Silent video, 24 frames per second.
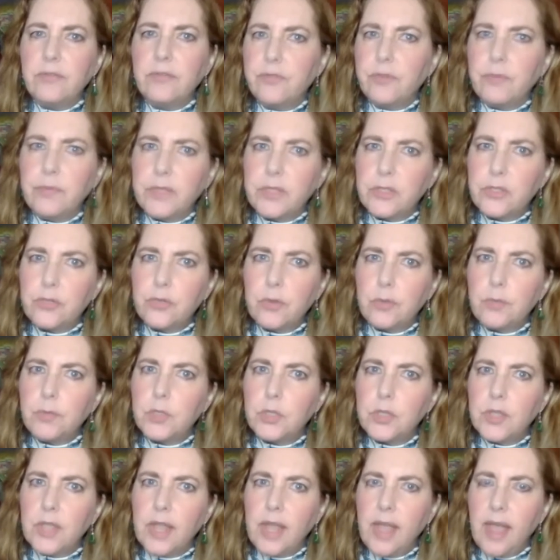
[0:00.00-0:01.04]
from the
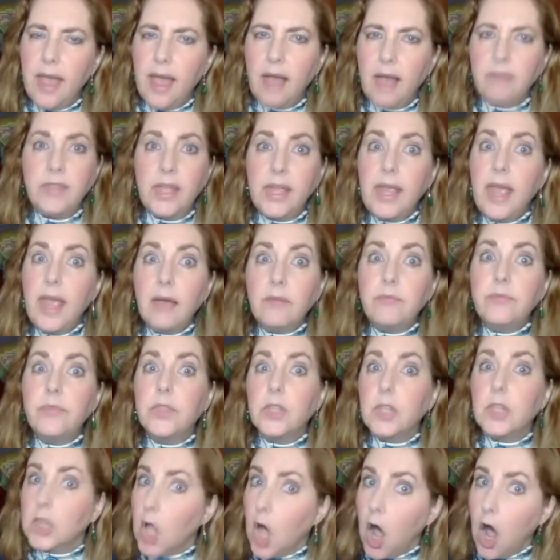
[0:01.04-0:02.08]
scripture they have
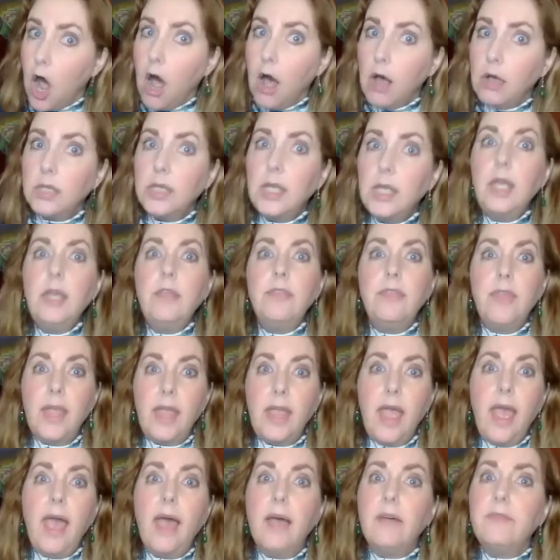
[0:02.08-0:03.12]
the law, they
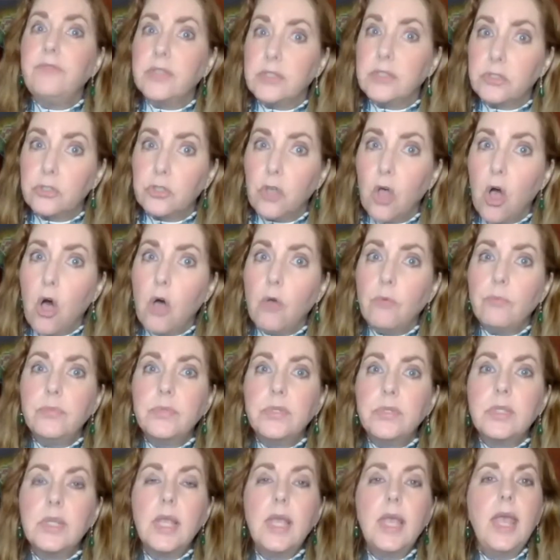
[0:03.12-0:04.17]
have the
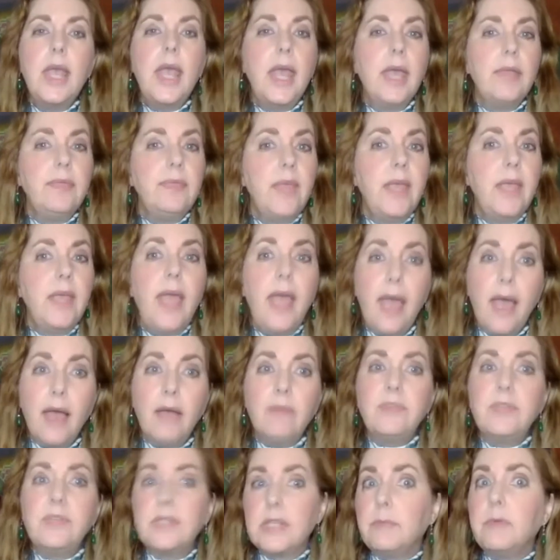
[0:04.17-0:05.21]
Psalms, and they
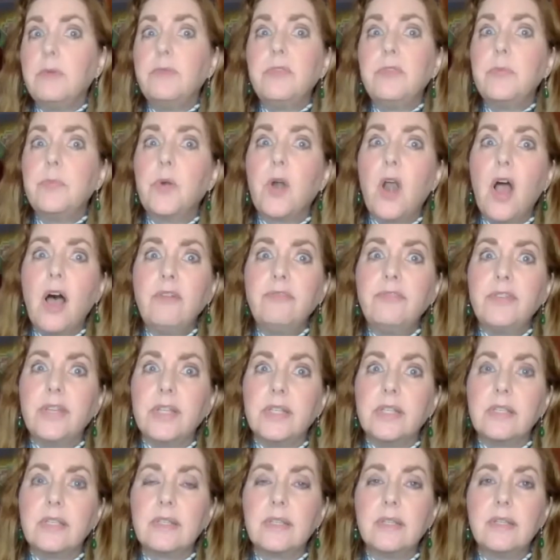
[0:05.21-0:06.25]
have some of the
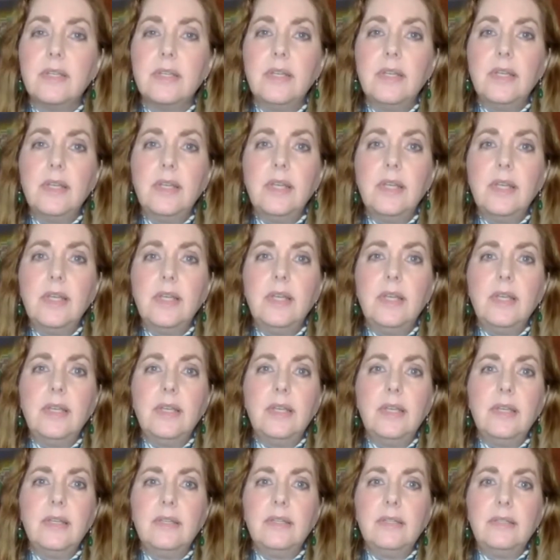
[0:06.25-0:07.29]
prophets.
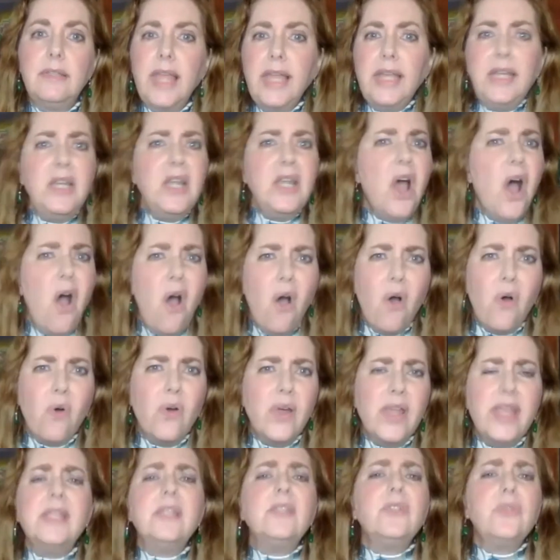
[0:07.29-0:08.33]
They know
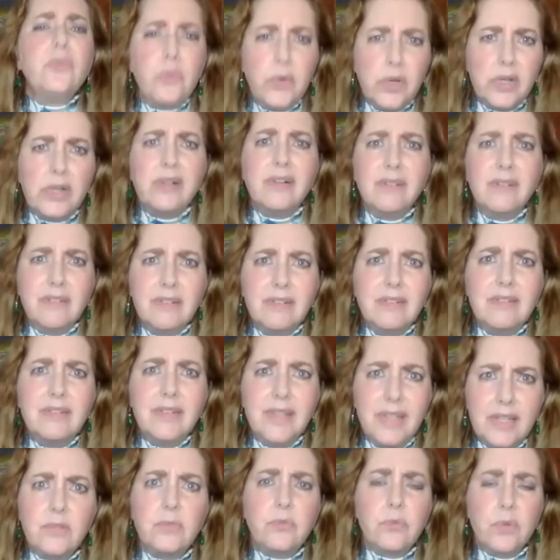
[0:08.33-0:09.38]
Israel
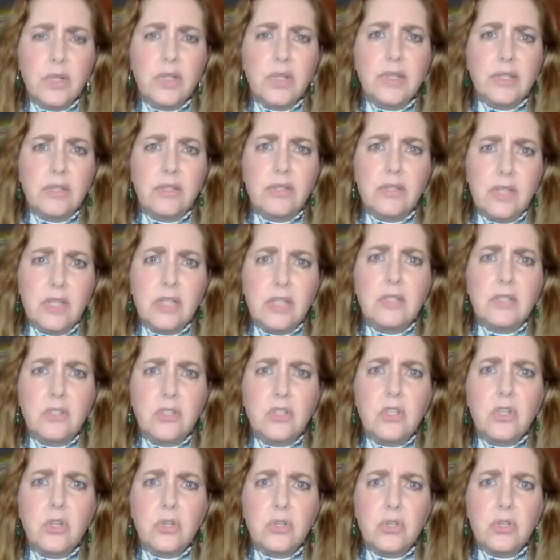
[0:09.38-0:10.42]
is really
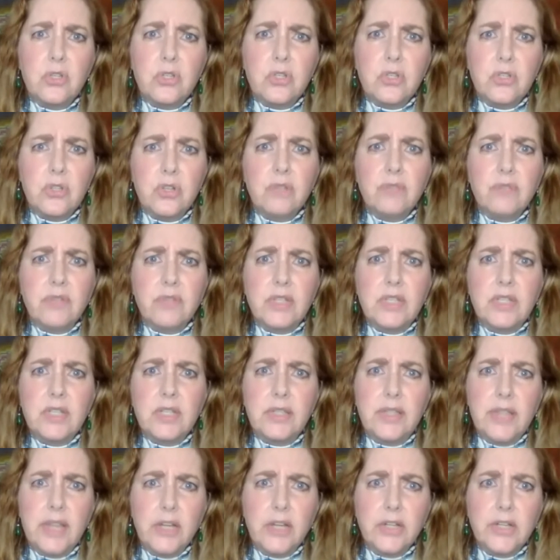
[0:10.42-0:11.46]
considered the servant
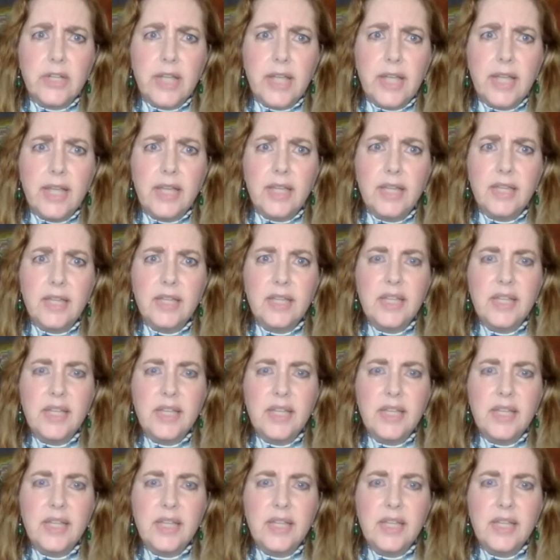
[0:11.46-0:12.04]
in their day.